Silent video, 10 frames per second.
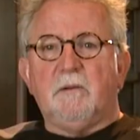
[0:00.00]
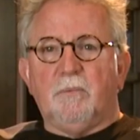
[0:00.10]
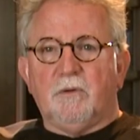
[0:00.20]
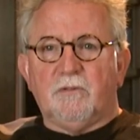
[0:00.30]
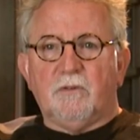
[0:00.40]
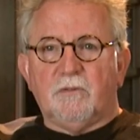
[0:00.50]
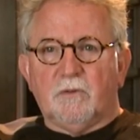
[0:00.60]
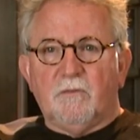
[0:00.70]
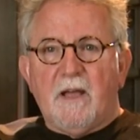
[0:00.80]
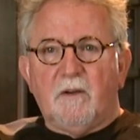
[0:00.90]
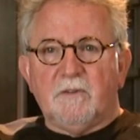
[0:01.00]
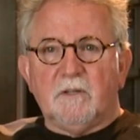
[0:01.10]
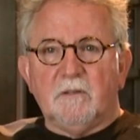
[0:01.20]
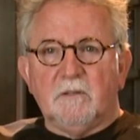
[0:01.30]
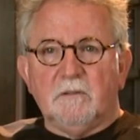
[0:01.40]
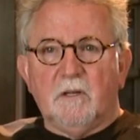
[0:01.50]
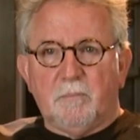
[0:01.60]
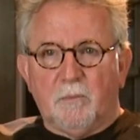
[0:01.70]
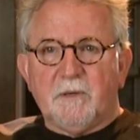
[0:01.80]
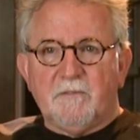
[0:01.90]
and they put a surgical valve in, a
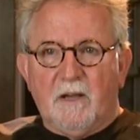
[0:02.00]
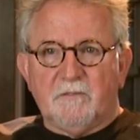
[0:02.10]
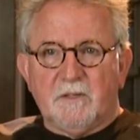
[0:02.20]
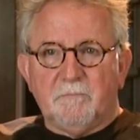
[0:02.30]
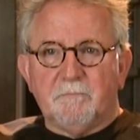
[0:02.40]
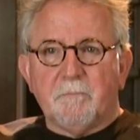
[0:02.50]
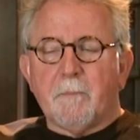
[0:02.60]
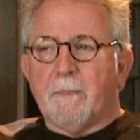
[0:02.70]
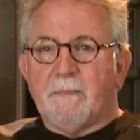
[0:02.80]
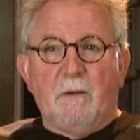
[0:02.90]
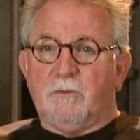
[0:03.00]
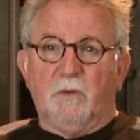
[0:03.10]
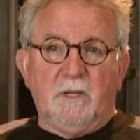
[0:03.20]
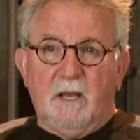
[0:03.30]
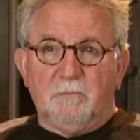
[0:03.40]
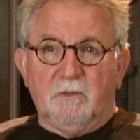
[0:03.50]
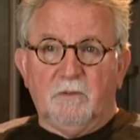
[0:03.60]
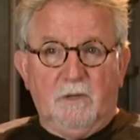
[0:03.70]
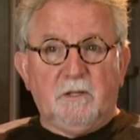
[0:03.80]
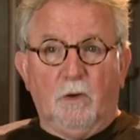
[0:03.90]
pulmonary valve in. That was the only option.
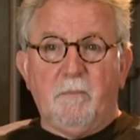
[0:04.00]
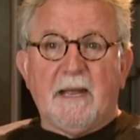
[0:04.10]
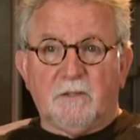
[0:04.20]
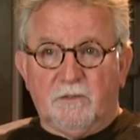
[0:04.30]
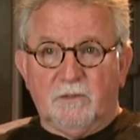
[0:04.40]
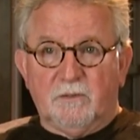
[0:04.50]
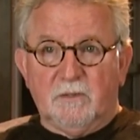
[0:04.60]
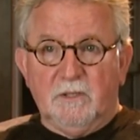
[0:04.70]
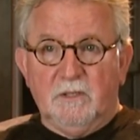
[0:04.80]
So you had to go back to surgery.